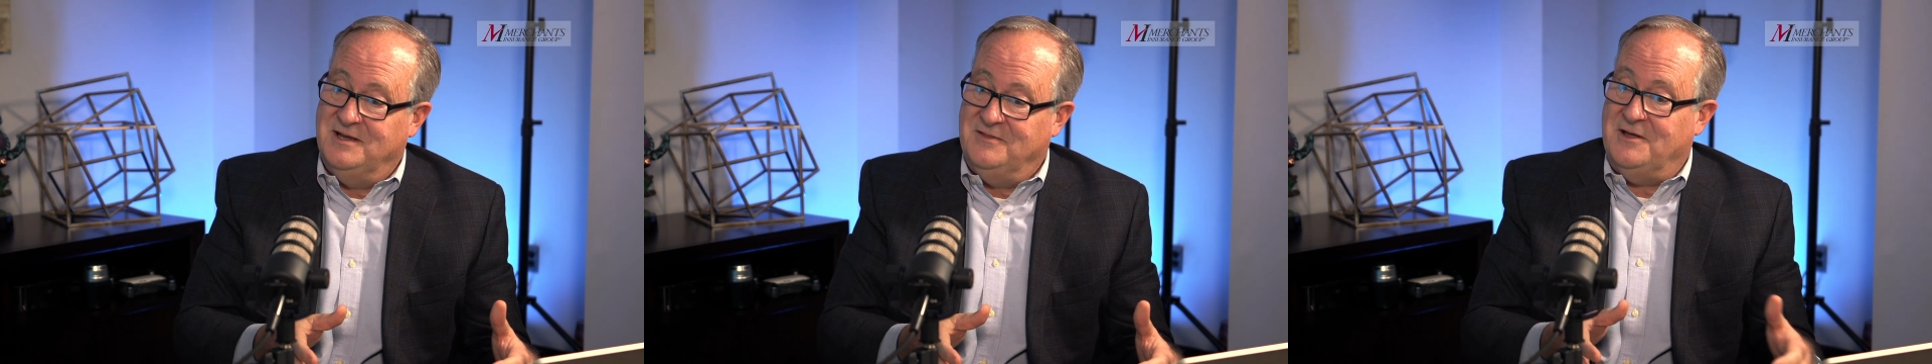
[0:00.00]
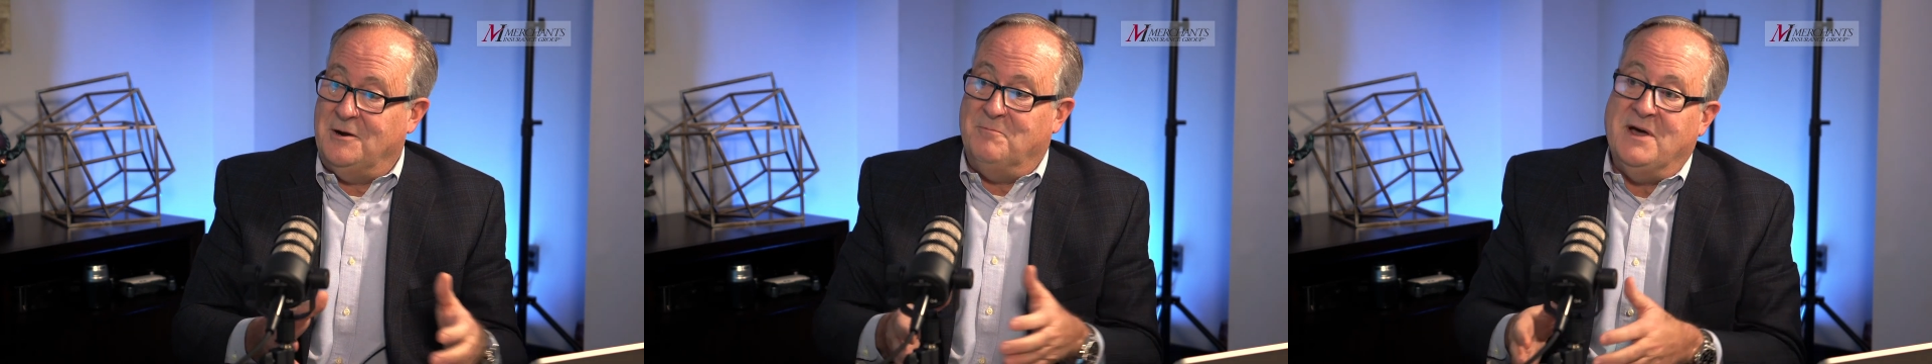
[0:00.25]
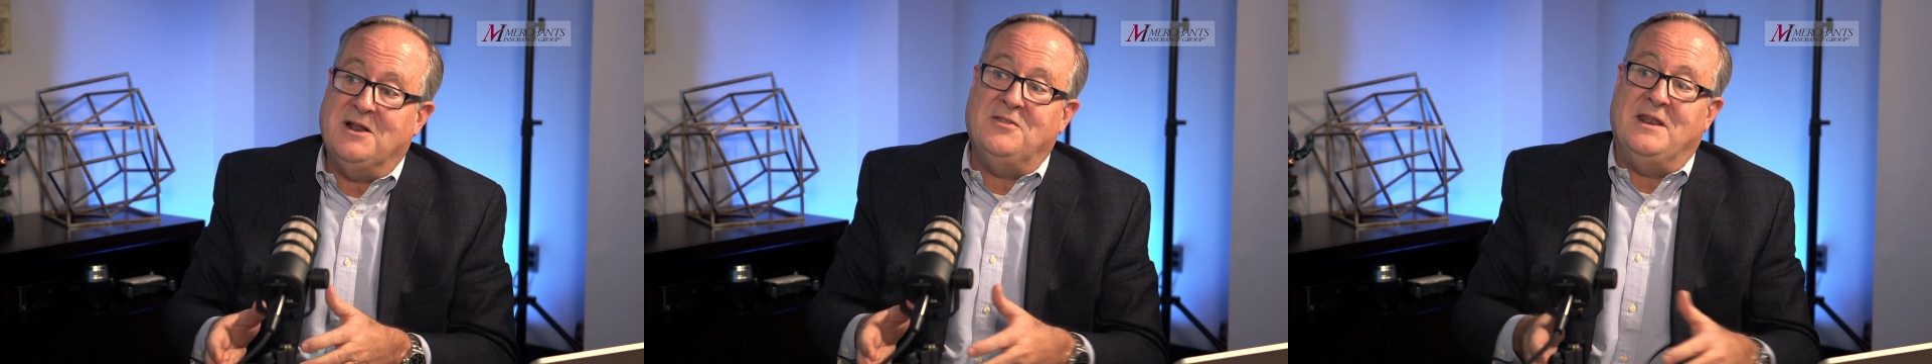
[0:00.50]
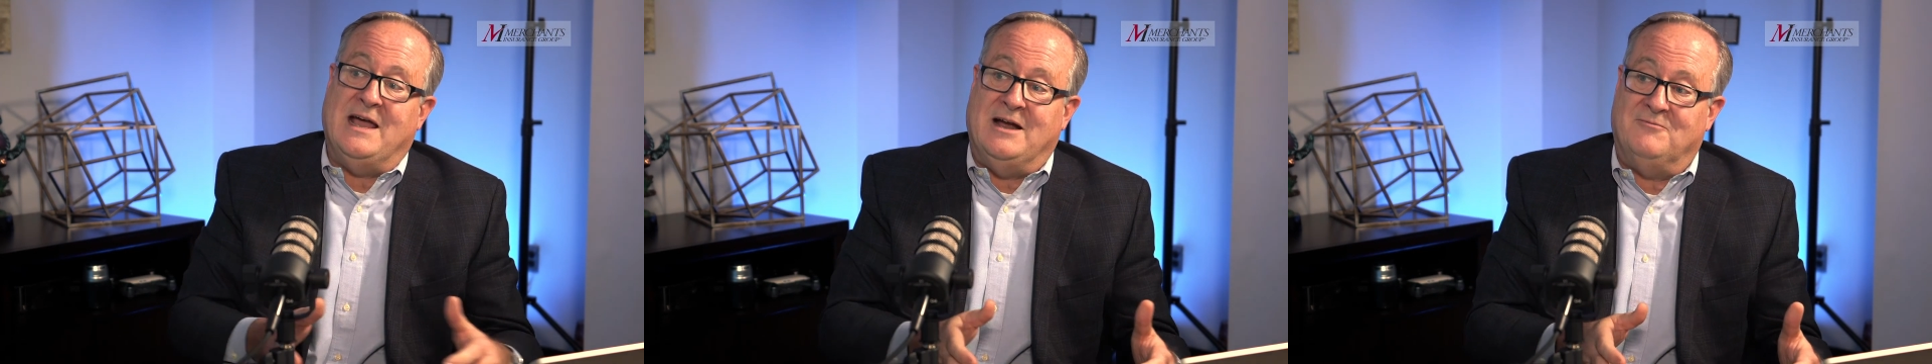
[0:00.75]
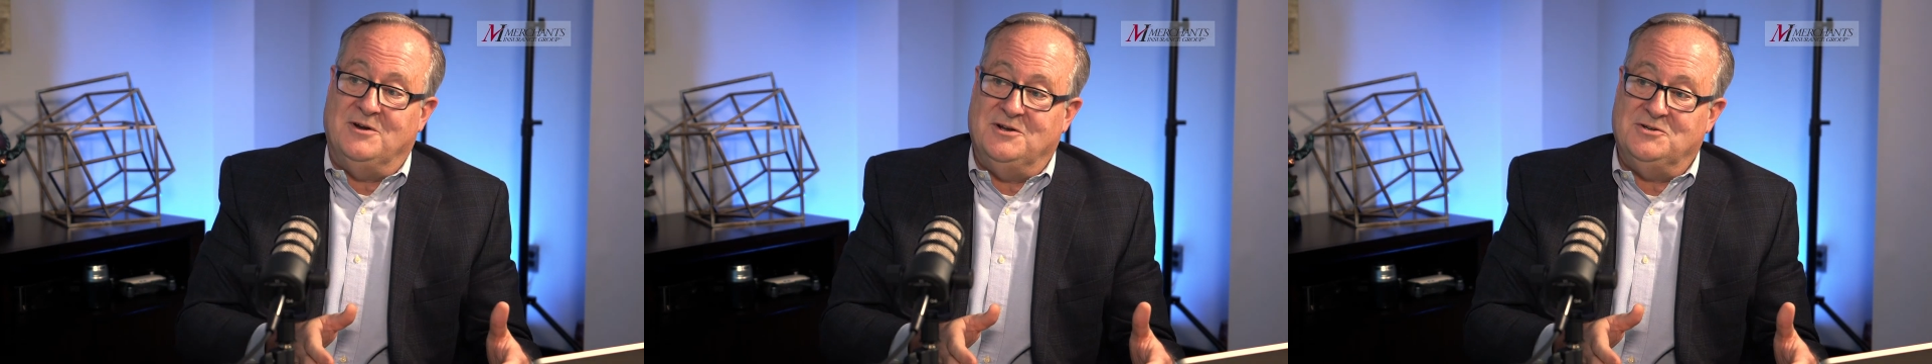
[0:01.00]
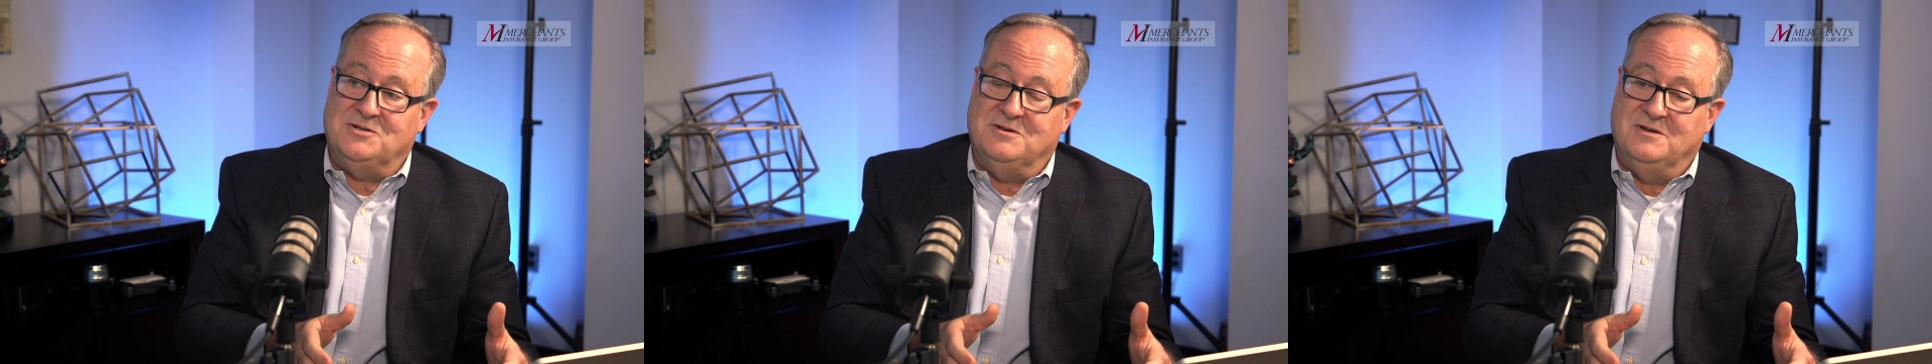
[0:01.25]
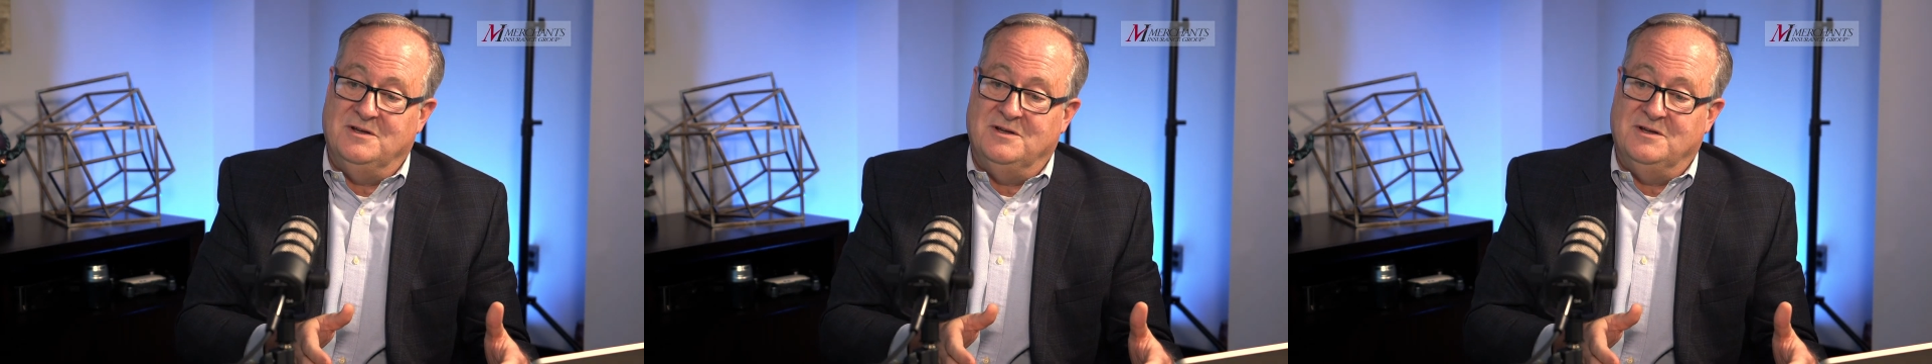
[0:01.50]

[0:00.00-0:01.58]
that are better than average,